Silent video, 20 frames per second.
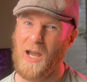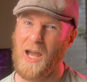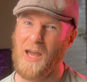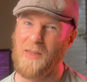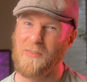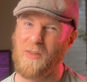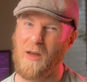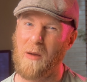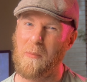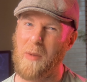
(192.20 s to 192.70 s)
I
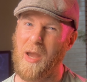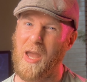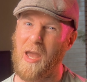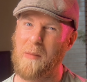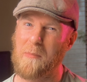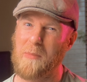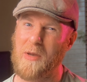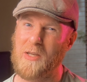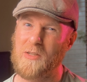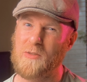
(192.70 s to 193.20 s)
thought my
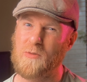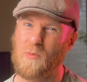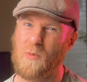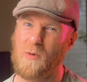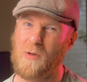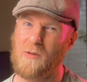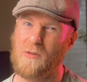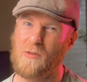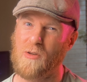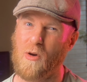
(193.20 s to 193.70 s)
MS
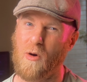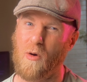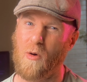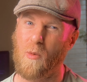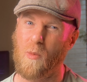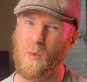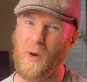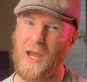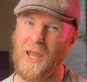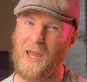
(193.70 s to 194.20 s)
would go
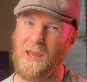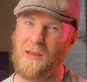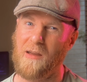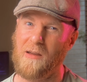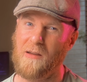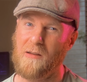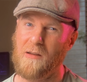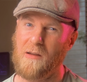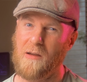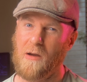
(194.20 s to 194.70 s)
away
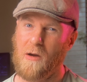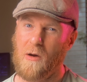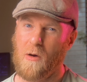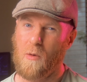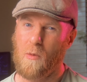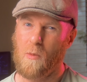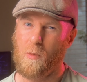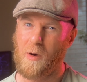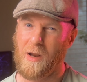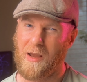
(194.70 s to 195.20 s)

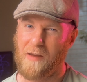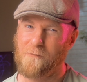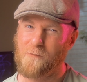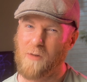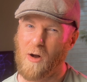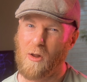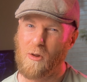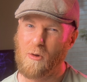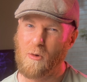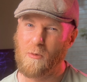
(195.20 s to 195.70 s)
when I
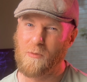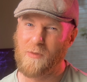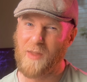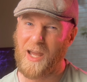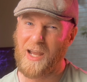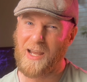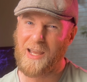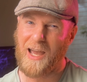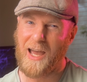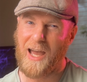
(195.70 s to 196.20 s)
followed
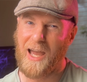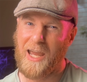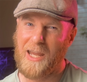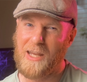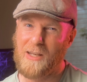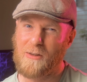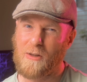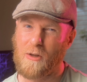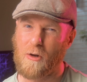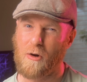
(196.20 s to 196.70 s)
that
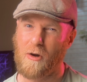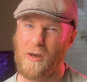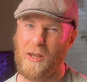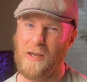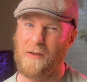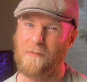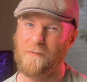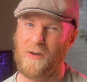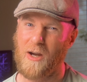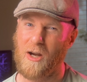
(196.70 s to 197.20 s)
kind learning
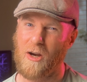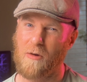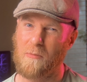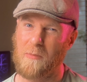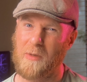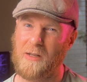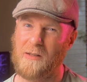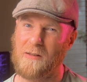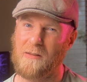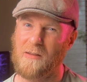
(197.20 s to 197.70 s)

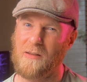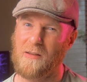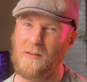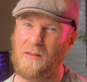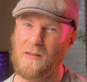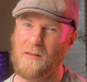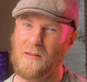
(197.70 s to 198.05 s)
environment.